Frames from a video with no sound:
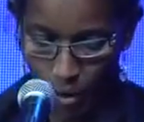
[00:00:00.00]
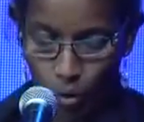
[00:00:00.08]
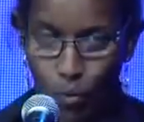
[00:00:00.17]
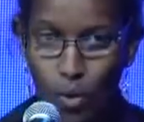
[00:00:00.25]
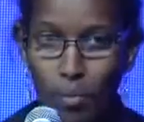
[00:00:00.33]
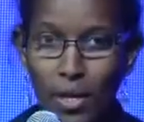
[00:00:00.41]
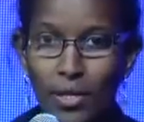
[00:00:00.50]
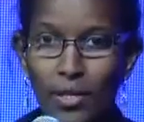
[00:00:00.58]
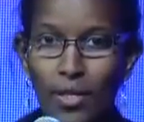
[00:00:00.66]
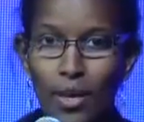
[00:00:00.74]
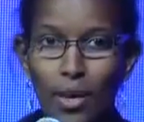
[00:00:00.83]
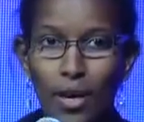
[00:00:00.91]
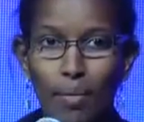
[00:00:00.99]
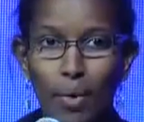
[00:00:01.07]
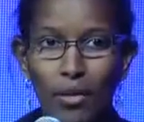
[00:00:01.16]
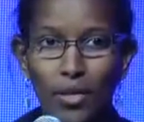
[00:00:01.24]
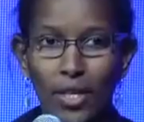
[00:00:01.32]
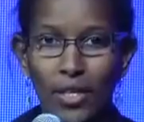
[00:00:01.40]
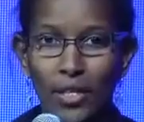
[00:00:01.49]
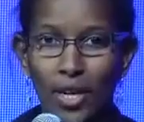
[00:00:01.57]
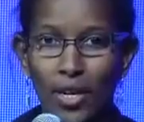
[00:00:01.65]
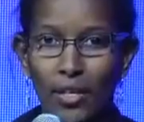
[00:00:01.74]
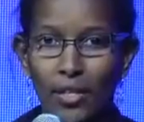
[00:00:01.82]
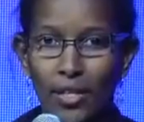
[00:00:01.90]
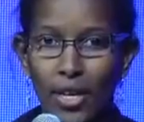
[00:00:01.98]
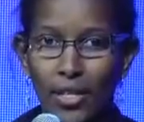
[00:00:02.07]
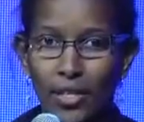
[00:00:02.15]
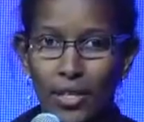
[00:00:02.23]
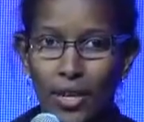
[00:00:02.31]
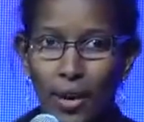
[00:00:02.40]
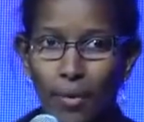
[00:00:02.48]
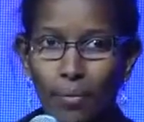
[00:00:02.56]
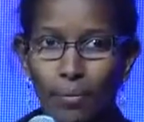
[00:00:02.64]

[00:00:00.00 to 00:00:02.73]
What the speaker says: we must think about Israel's yesterday.